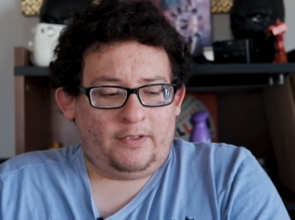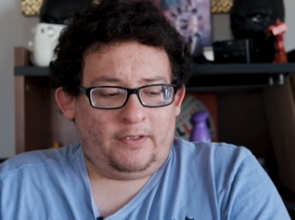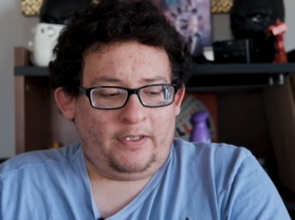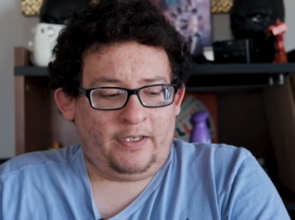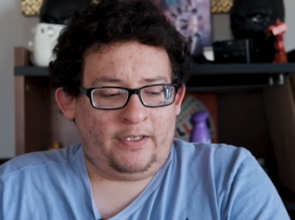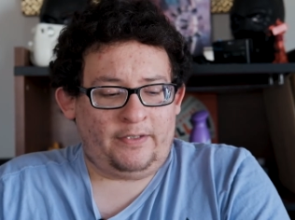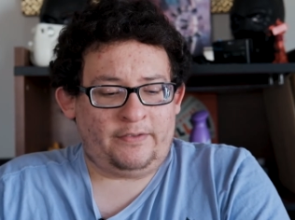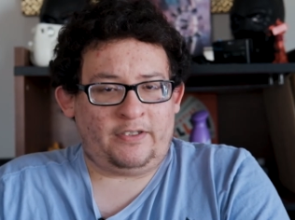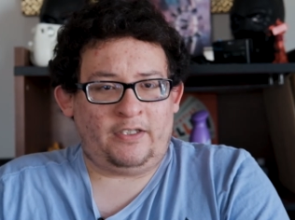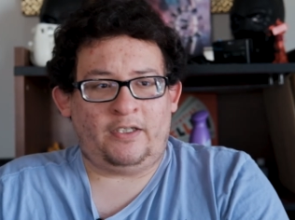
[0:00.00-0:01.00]
and
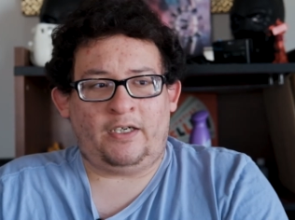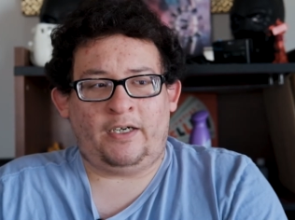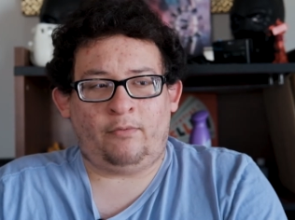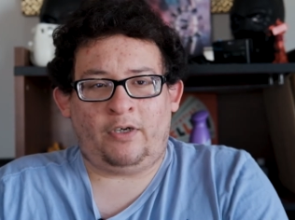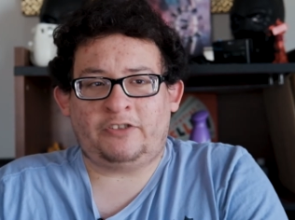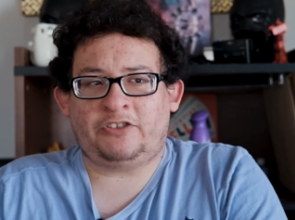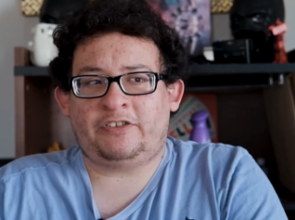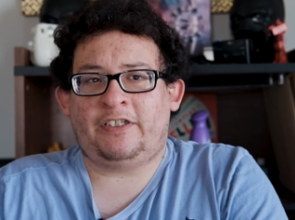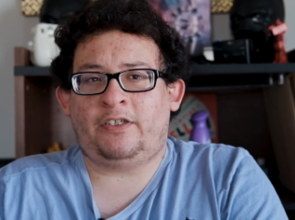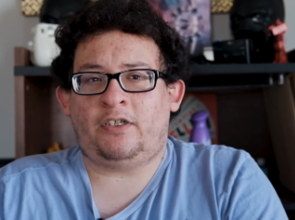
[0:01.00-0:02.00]
I watched
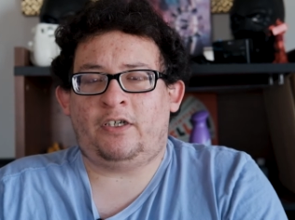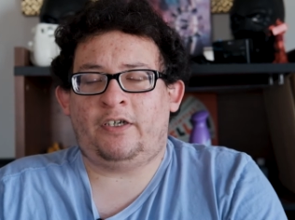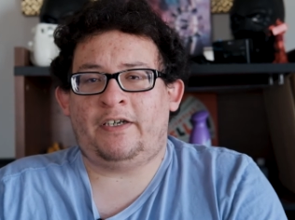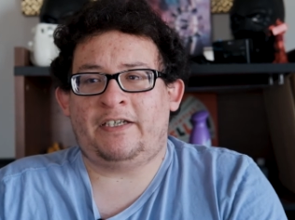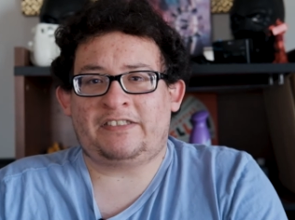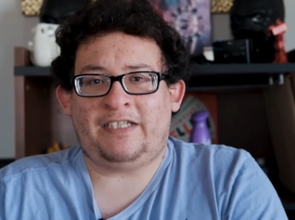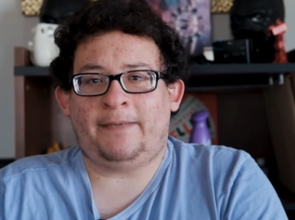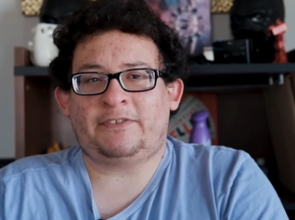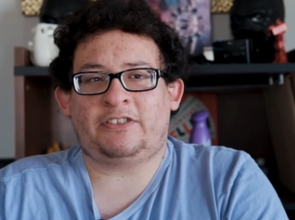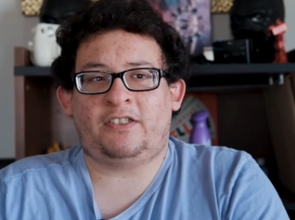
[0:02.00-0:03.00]
it on a
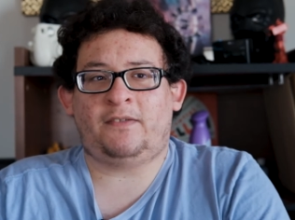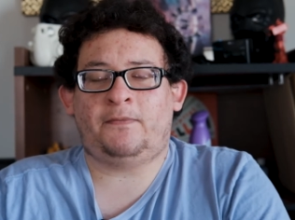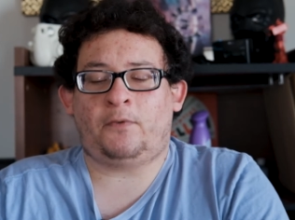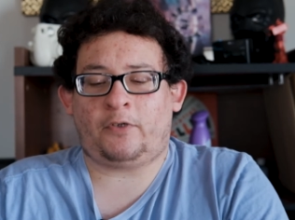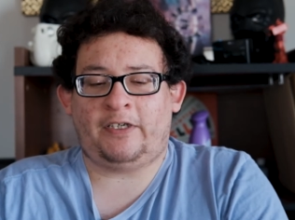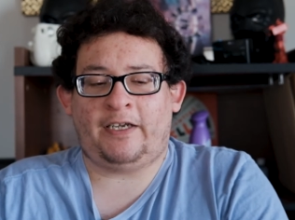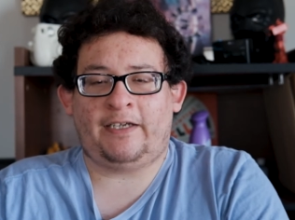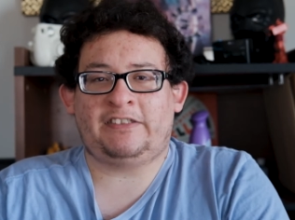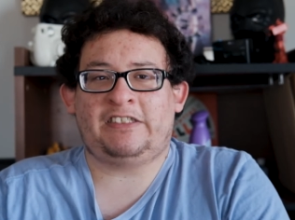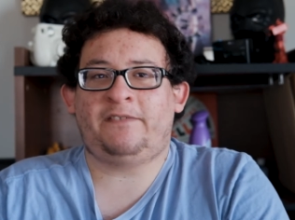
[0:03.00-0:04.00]
Samsung 4K
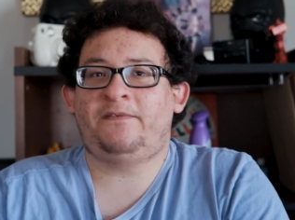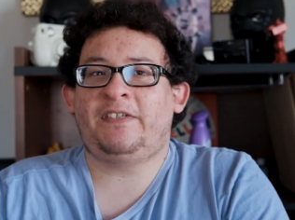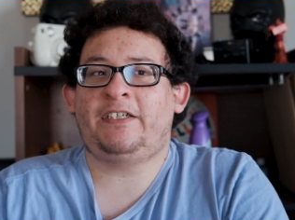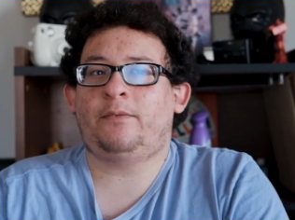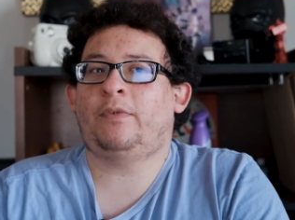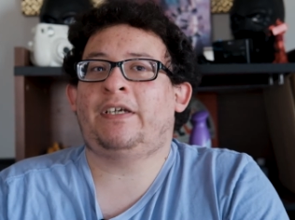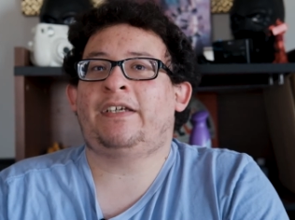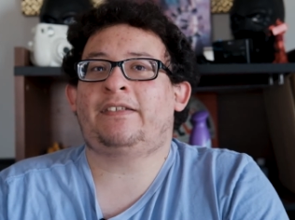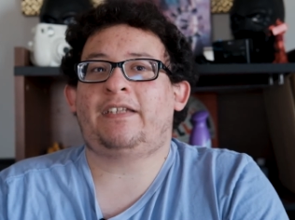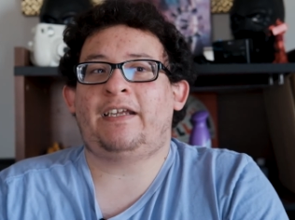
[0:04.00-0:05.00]
TV
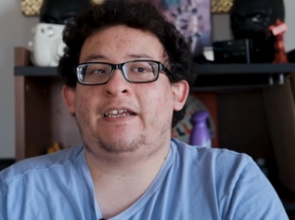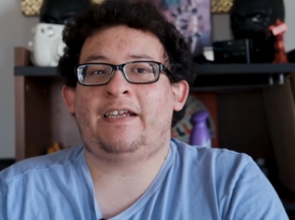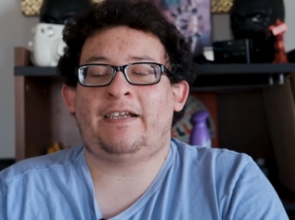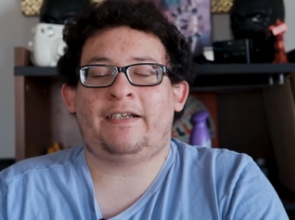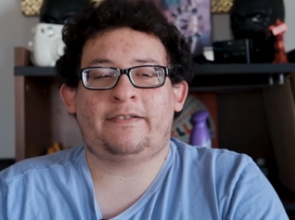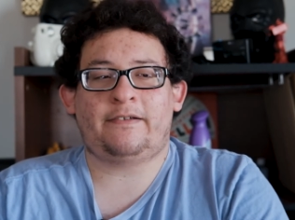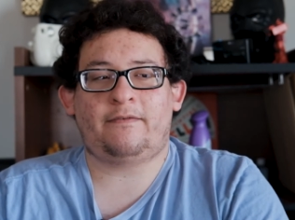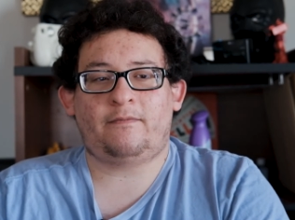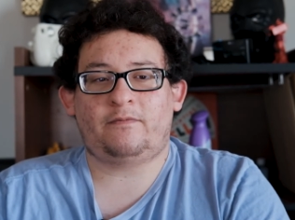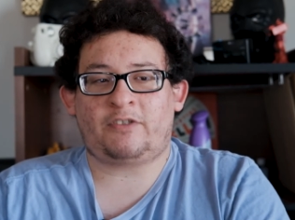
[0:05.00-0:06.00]
with a
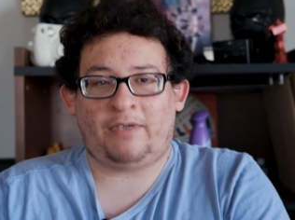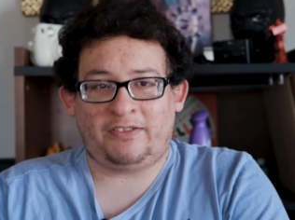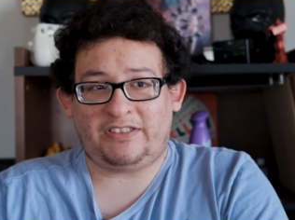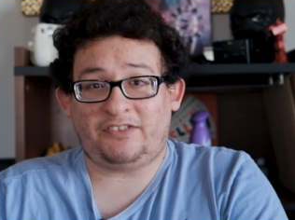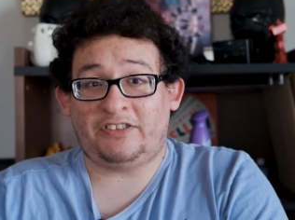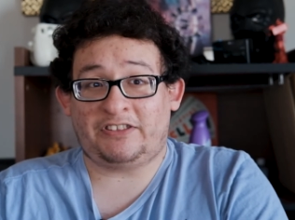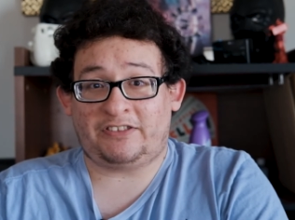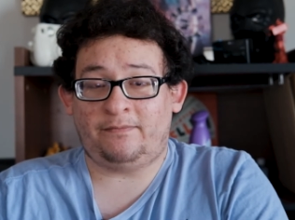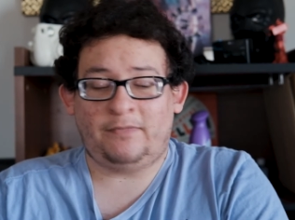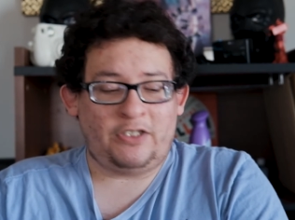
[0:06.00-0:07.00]
surround sound
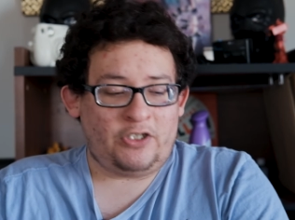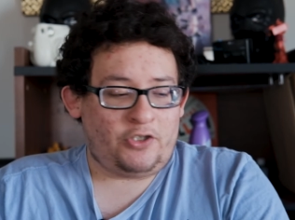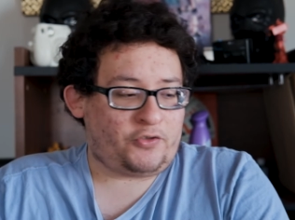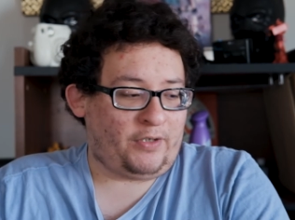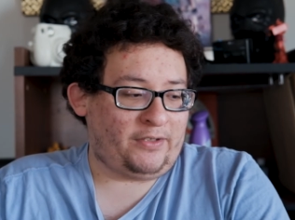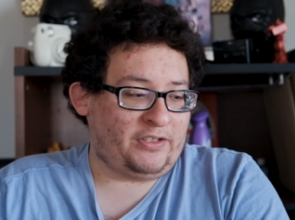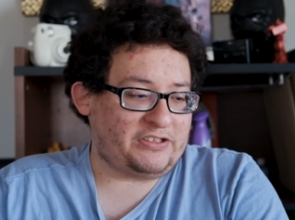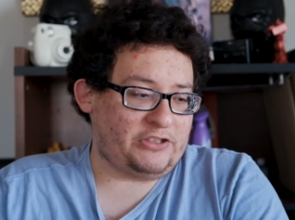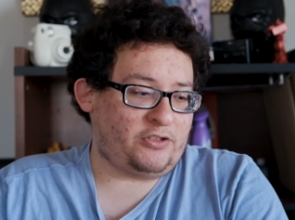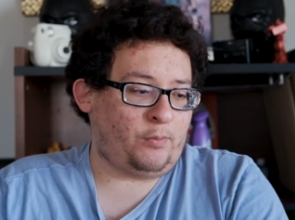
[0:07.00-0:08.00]
system. So I
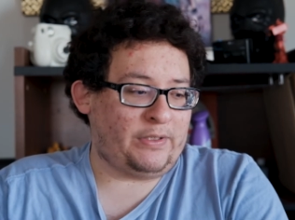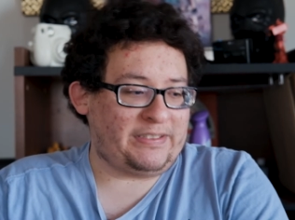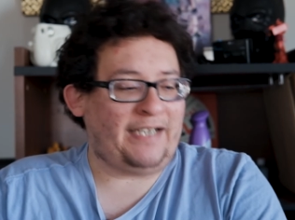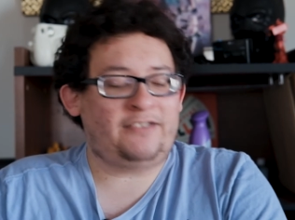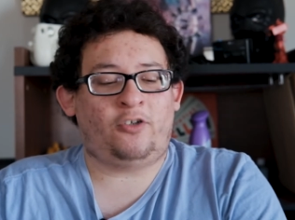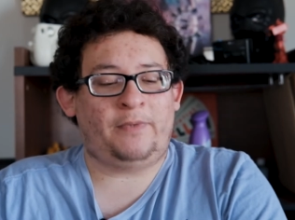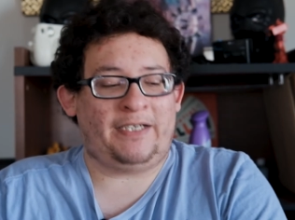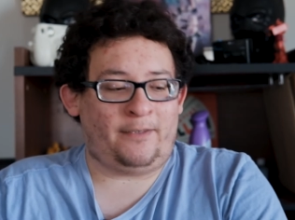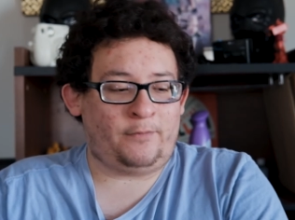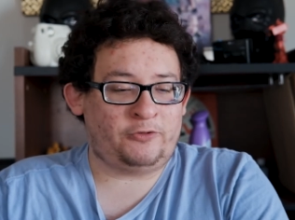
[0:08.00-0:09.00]
listened to it with that Dolby
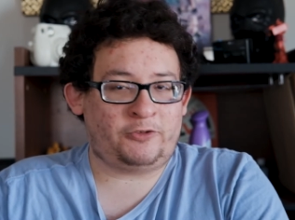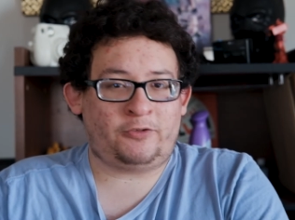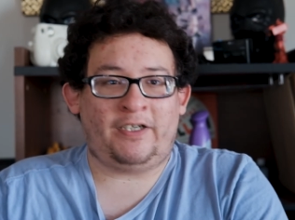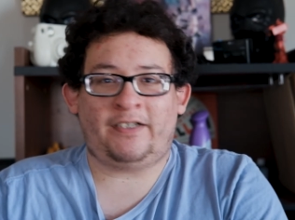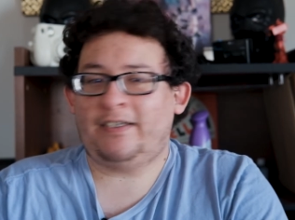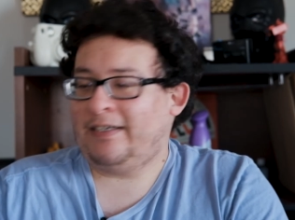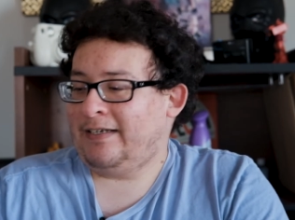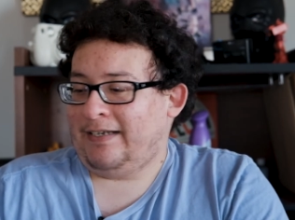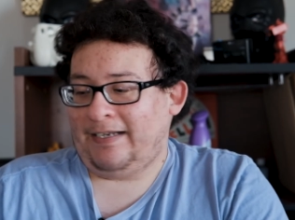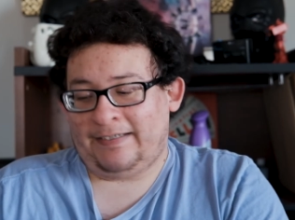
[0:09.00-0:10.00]
Atmos track,
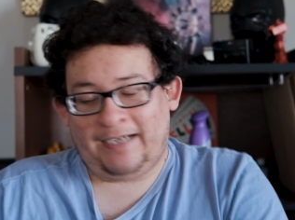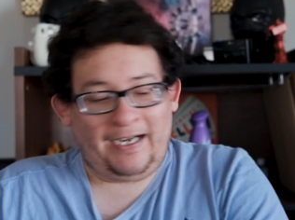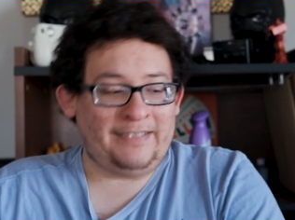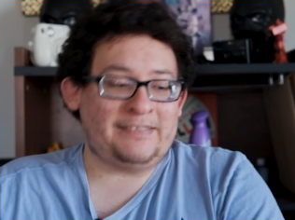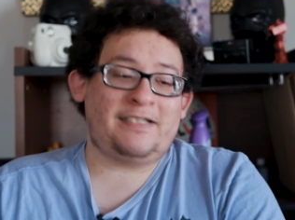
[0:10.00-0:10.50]
and guys,